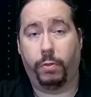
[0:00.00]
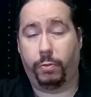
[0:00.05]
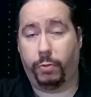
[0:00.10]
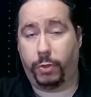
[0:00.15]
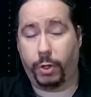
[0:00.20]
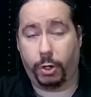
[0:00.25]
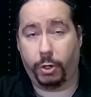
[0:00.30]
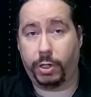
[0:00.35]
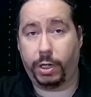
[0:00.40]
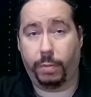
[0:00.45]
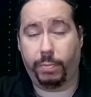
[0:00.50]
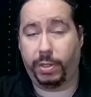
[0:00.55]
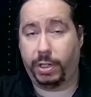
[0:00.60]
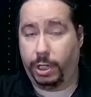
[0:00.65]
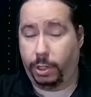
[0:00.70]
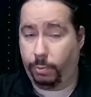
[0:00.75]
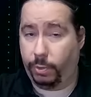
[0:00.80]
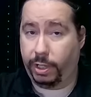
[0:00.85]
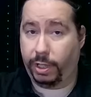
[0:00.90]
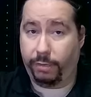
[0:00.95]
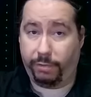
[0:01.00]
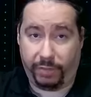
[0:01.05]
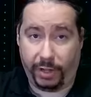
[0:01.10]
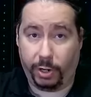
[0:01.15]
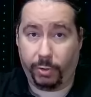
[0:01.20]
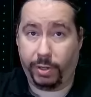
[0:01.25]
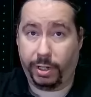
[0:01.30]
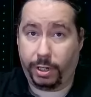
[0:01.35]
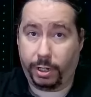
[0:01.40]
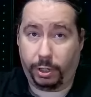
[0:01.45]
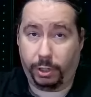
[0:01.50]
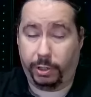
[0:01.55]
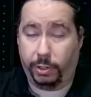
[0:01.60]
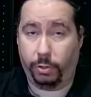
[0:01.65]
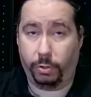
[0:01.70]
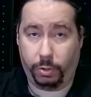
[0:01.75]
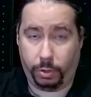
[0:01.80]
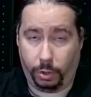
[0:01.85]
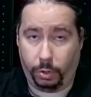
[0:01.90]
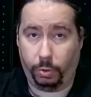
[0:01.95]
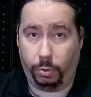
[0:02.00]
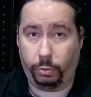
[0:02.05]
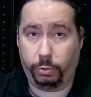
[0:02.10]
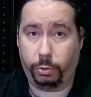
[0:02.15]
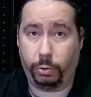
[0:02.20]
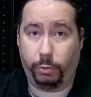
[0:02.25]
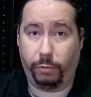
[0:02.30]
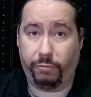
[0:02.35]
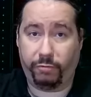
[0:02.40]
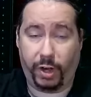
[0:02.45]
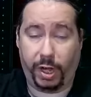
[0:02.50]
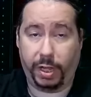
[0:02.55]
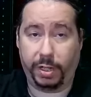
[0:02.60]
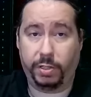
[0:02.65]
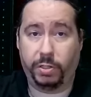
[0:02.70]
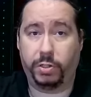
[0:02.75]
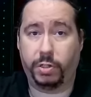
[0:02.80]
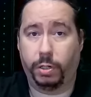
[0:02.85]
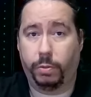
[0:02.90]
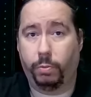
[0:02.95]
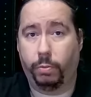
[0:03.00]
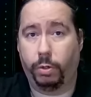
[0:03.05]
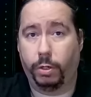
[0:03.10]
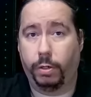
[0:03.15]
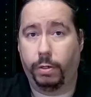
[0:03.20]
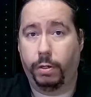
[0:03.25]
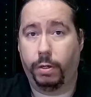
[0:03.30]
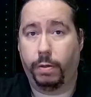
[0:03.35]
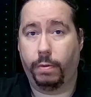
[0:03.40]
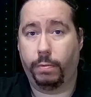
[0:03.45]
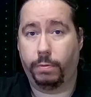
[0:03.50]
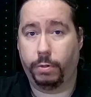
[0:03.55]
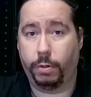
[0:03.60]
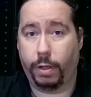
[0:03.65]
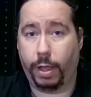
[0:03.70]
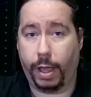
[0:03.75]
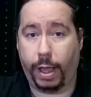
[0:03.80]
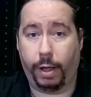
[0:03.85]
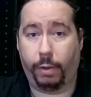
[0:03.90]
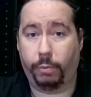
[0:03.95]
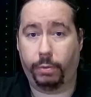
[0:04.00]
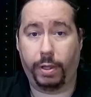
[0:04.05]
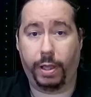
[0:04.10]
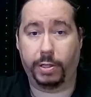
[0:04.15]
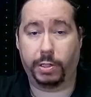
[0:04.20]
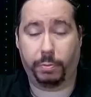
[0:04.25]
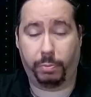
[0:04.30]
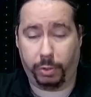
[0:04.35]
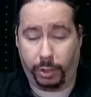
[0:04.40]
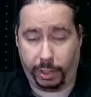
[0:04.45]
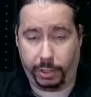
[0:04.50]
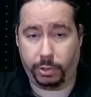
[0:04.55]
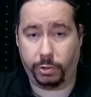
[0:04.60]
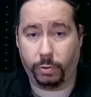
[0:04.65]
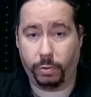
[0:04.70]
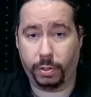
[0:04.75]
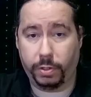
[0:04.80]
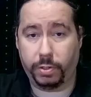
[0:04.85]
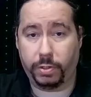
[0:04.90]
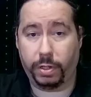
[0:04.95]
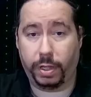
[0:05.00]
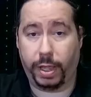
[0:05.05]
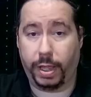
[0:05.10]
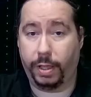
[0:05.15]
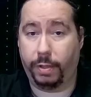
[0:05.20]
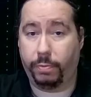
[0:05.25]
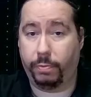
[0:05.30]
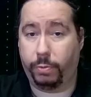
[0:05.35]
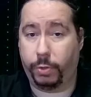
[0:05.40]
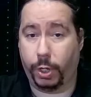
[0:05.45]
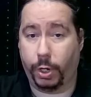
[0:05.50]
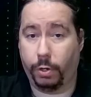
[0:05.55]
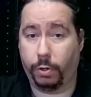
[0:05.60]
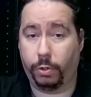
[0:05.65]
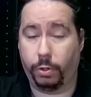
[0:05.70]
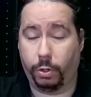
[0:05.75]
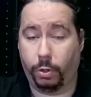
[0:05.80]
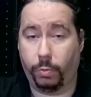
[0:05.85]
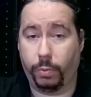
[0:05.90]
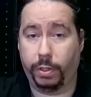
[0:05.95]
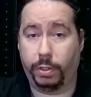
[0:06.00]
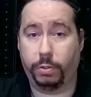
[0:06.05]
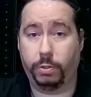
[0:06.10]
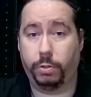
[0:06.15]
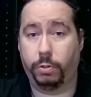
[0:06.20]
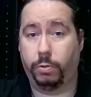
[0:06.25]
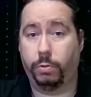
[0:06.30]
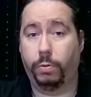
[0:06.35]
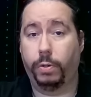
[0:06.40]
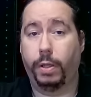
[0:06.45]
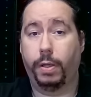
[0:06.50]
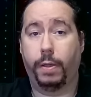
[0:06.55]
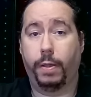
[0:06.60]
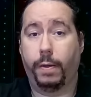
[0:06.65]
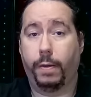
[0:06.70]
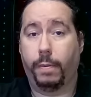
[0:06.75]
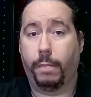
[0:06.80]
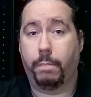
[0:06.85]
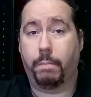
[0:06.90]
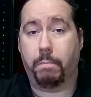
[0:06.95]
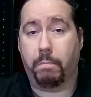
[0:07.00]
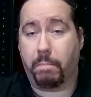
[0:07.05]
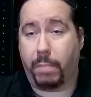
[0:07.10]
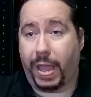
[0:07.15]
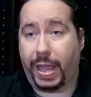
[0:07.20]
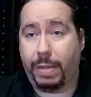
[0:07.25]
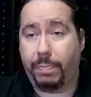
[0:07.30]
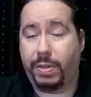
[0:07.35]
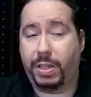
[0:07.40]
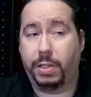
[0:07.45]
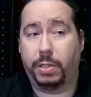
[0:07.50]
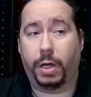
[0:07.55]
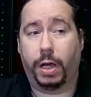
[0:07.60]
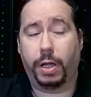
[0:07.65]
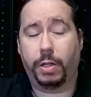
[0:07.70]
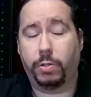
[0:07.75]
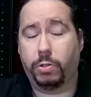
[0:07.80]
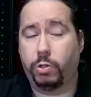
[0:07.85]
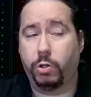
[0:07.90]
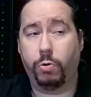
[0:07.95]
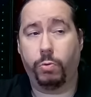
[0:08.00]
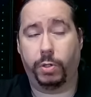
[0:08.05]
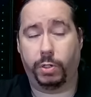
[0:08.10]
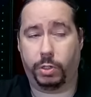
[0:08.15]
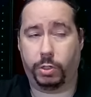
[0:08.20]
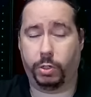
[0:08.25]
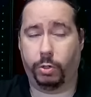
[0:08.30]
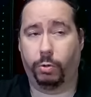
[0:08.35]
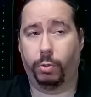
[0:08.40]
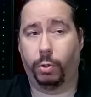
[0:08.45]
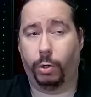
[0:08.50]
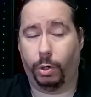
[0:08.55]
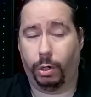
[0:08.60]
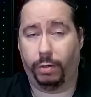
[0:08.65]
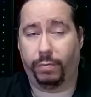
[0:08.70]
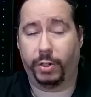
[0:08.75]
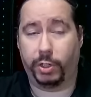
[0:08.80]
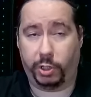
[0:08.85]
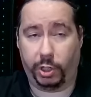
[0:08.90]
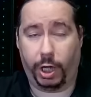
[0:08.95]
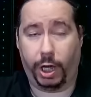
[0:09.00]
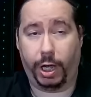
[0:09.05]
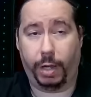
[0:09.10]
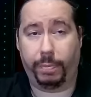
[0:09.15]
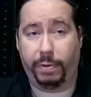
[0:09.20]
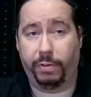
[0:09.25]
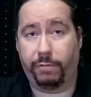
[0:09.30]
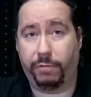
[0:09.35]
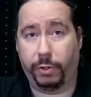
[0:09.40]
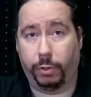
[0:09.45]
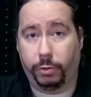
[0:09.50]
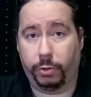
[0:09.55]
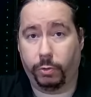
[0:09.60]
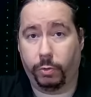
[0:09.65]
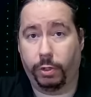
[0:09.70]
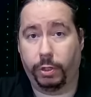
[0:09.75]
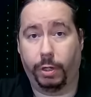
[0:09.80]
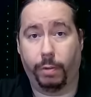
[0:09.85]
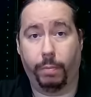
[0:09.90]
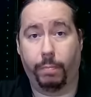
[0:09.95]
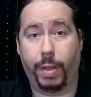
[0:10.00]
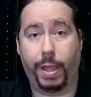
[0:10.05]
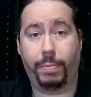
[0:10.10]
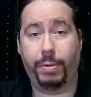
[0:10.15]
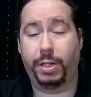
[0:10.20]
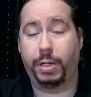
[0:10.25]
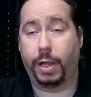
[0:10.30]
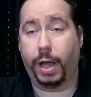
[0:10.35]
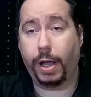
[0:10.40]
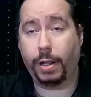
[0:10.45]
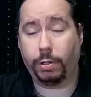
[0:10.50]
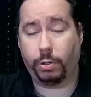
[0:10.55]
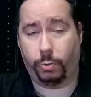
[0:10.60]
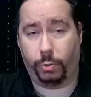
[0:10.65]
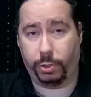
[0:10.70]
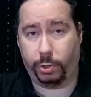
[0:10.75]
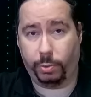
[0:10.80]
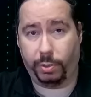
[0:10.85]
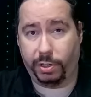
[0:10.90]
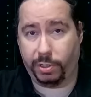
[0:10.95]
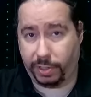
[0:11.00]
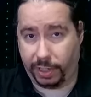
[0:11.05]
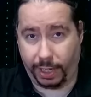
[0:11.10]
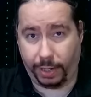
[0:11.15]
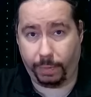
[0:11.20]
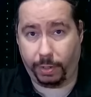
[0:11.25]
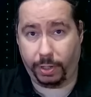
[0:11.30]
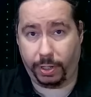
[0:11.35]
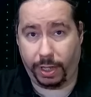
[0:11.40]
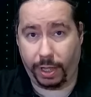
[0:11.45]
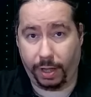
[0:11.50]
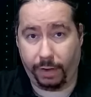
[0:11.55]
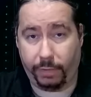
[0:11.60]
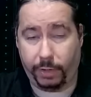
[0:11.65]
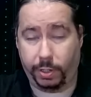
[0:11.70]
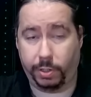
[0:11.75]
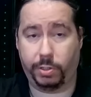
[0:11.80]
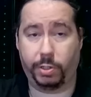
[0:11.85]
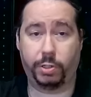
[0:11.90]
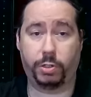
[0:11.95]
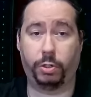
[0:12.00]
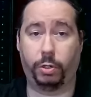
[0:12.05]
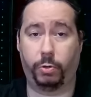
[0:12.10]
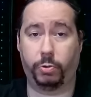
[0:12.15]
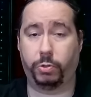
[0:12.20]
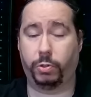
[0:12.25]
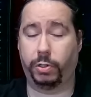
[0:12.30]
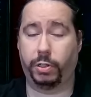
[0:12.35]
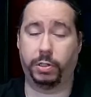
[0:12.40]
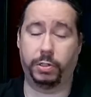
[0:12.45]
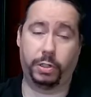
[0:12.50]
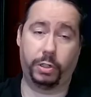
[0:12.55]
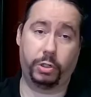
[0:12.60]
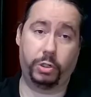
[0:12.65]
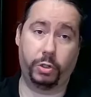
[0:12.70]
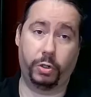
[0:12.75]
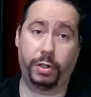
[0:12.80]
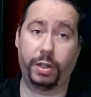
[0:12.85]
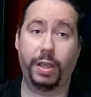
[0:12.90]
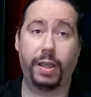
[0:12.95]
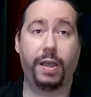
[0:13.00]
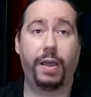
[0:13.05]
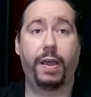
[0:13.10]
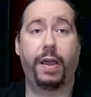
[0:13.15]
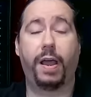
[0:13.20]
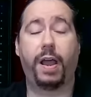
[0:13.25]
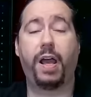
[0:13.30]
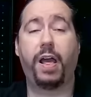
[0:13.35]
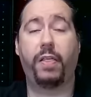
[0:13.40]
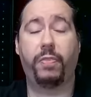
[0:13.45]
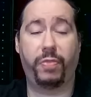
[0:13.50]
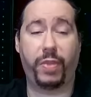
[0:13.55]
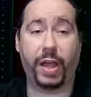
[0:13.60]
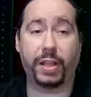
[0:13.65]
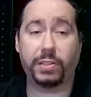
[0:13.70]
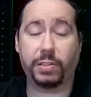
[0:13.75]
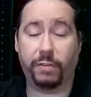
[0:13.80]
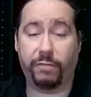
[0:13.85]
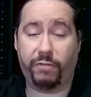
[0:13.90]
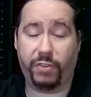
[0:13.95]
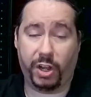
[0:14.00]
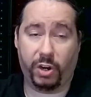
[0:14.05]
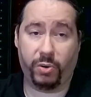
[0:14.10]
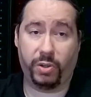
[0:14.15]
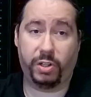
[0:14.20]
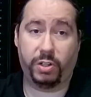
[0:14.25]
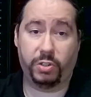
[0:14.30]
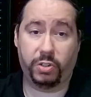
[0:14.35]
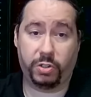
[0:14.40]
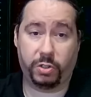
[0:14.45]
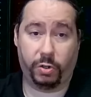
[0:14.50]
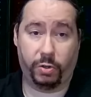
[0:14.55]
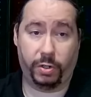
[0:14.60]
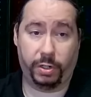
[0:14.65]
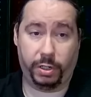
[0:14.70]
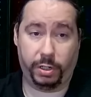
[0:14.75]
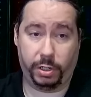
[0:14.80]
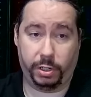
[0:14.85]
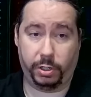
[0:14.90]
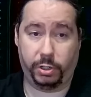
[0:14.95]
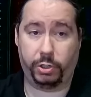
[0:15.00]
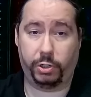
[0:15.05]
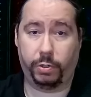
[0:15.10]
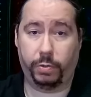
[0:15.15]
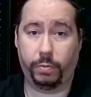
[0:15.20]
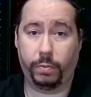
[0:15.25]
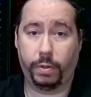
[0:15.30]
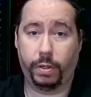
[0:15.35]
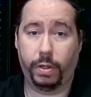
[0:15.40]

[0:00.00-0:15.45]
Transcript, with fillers: They're coming in with a very clear goal to find someone out as a plagiarist, and they're going to maybe not do as thorough of a job in filtering. They're maybe not going to examine the evidence as closely as they should, and that's a very concerning issue